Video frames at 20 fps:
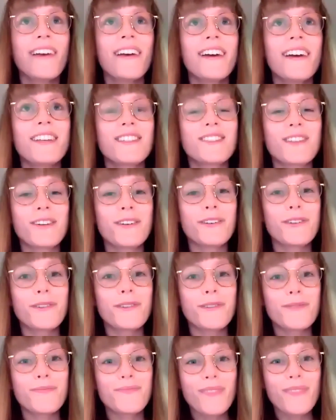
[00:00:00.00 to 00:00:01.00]
So
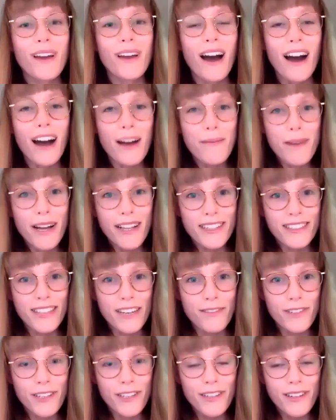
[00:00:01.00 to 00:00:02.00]
I'm Alice
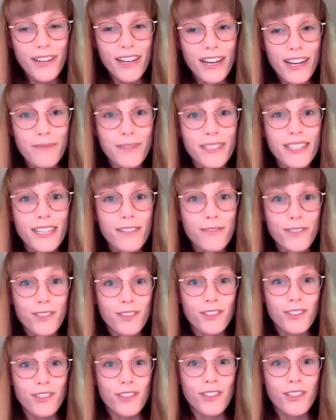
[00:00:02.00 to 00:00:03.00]
Evett, and I'm a DPhil
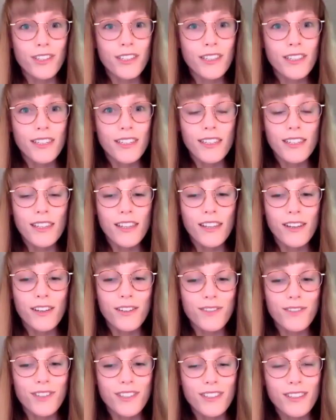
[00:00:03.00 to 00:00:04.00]
student at the
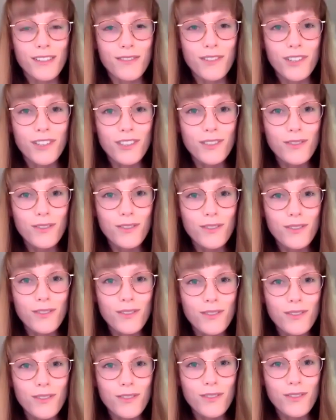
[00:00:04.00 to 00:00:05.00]
University of
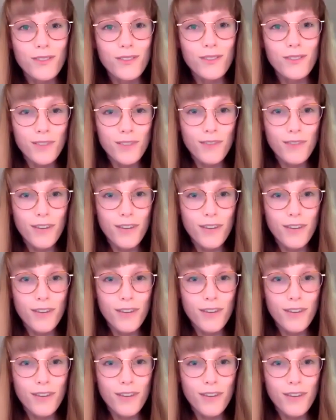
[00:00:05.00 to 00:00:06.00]
Oxford in the philosophy
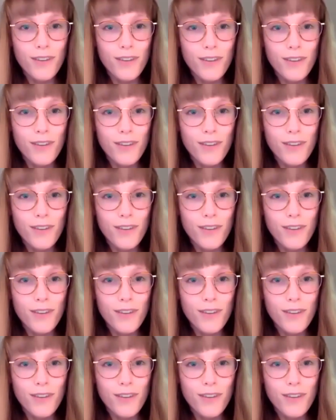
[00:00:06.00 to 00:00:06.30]
faculty,